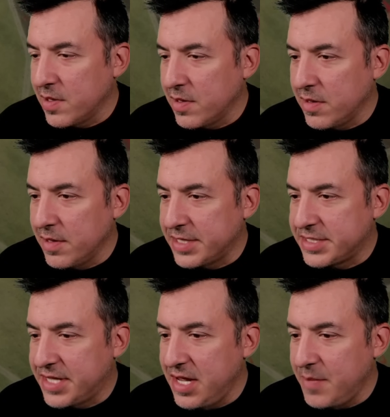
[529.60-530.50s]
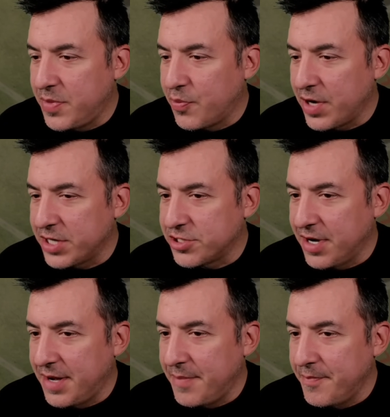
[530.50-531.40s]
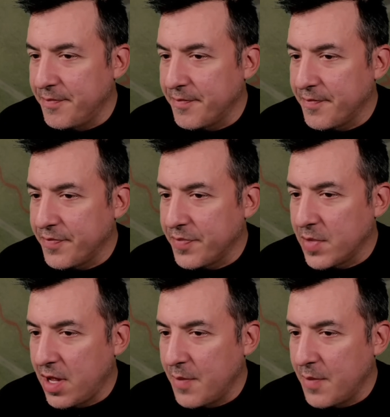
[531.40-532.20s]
Let's keep the pressure up. I'm